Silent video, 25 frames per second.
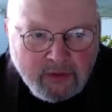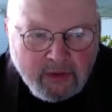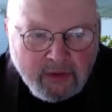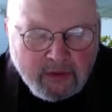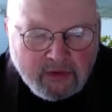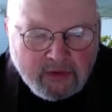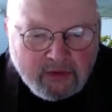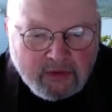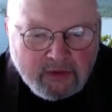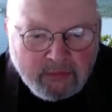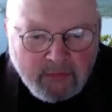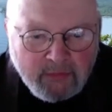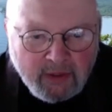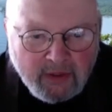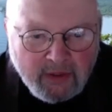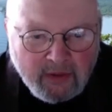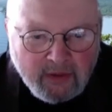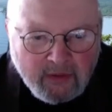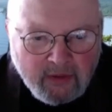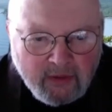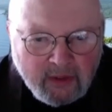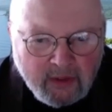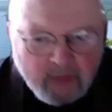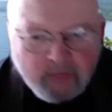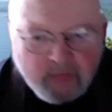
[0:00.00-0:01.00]
It's a matter
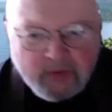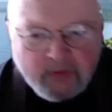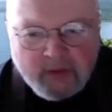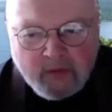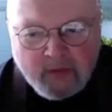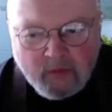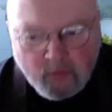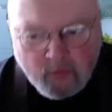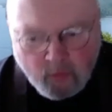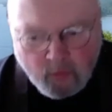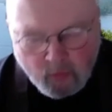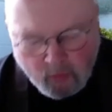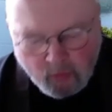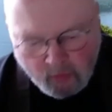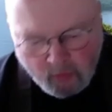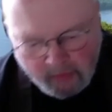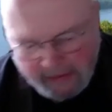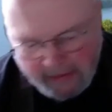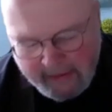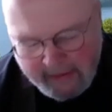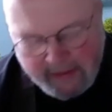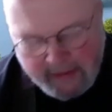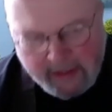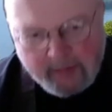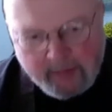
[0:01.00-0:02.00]
that we
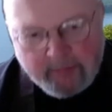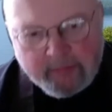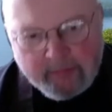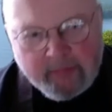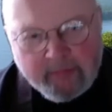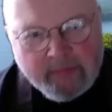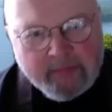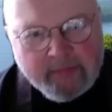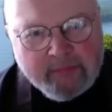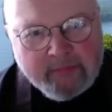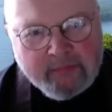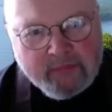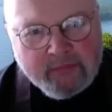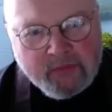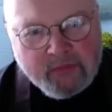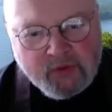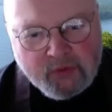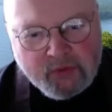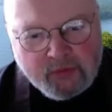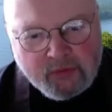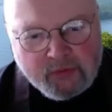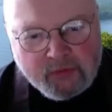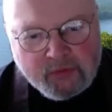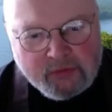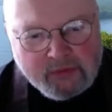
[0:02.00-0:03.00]
wake up
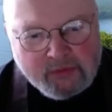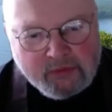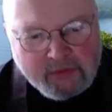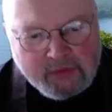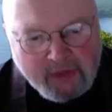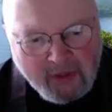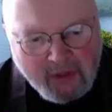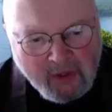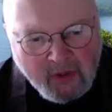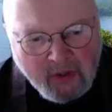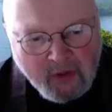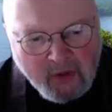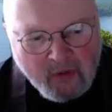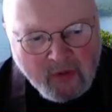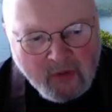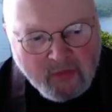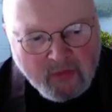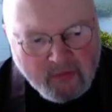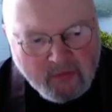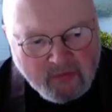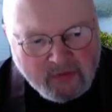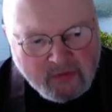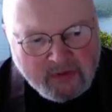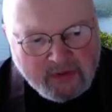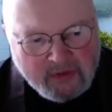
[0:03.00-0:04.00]
to
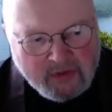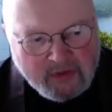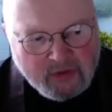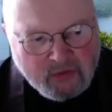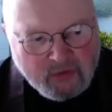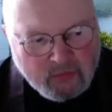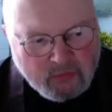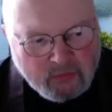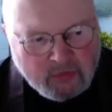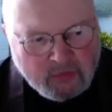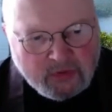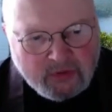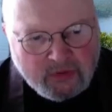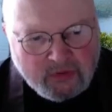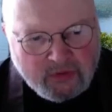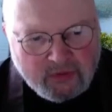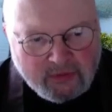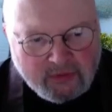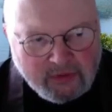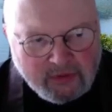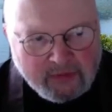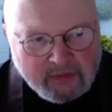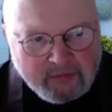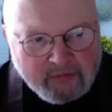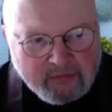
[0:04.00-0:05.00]
how this
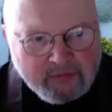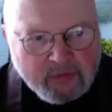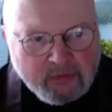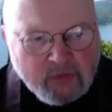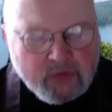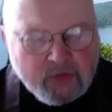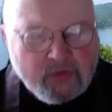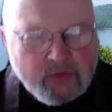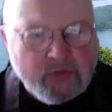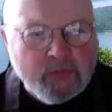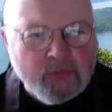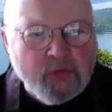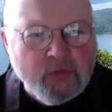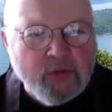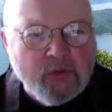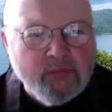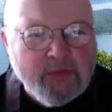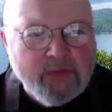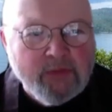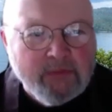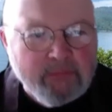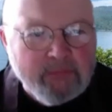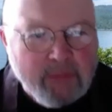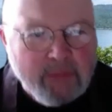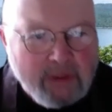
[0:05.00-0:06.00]
world unfolds
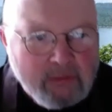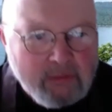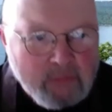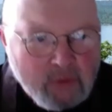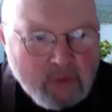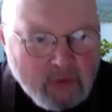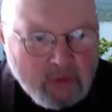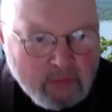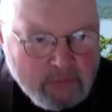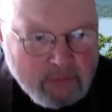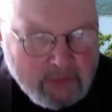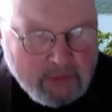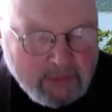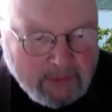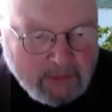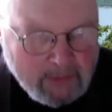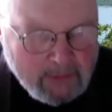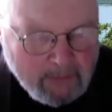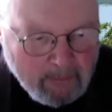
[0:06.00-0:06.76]
moment by moment